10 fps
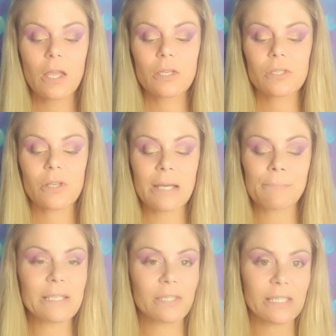So I
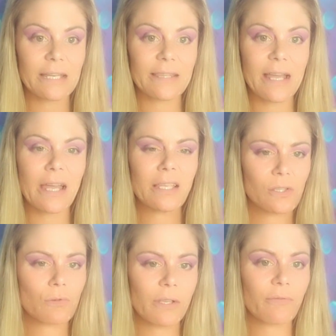missaid that. It's
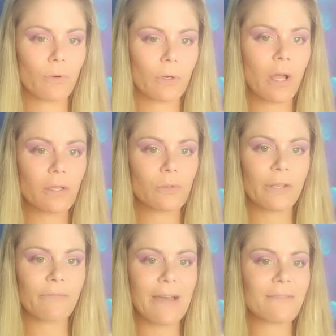24, not
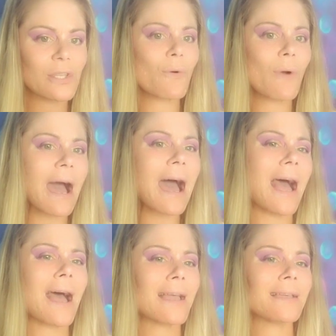25. So
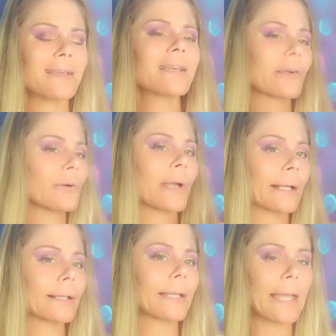I
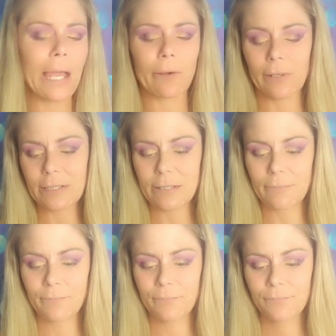incorrectly counted.
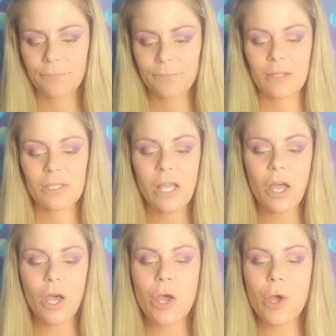
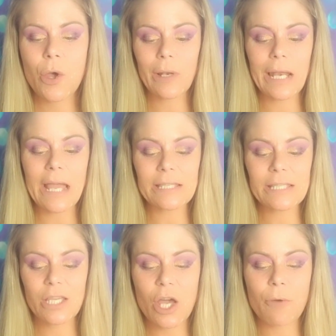So
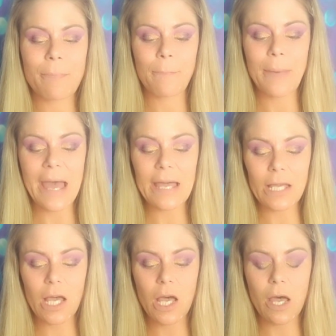let's go
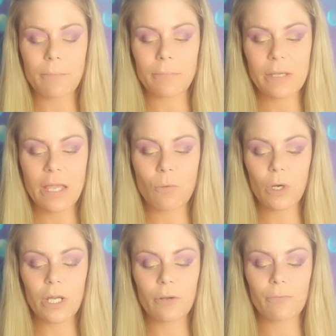back up and
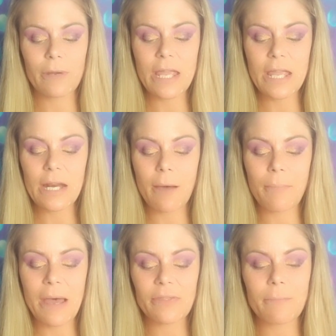we're going to read
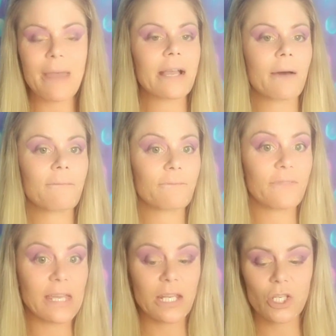about the makeup
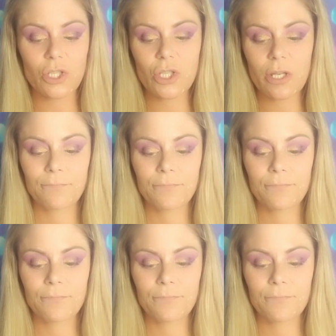finish.